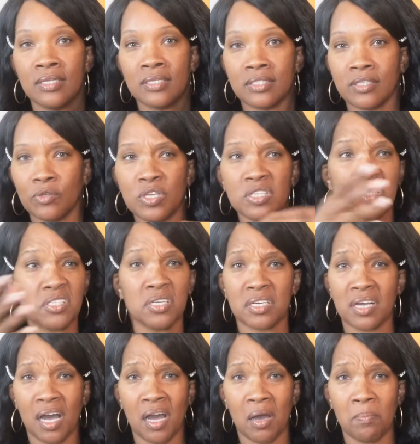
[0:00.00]
So just look
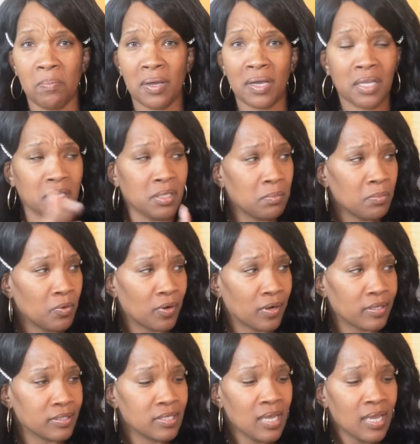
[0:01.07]
up
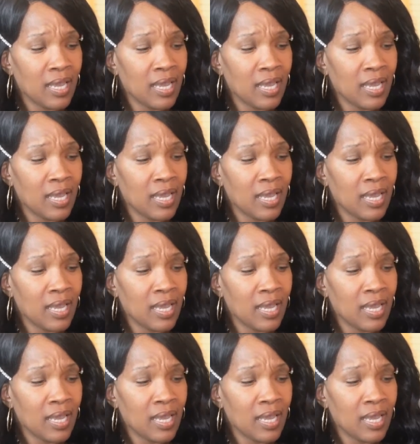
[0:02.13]
clipboards